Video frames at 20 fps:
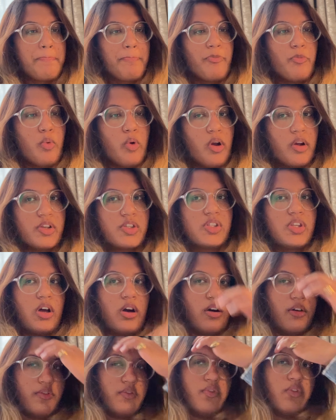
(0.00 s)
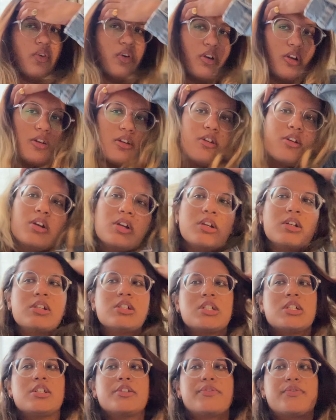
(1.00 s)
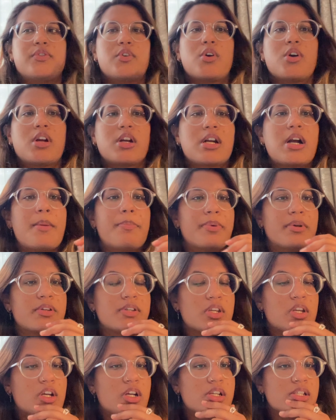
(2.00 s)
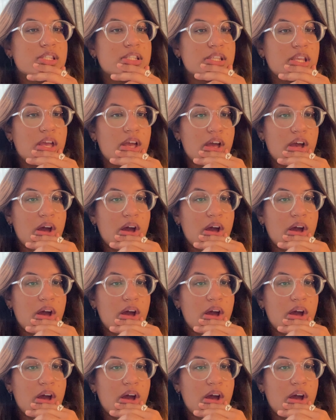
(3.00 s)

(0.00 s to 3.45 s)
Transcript: Warsaw for for a couple of years,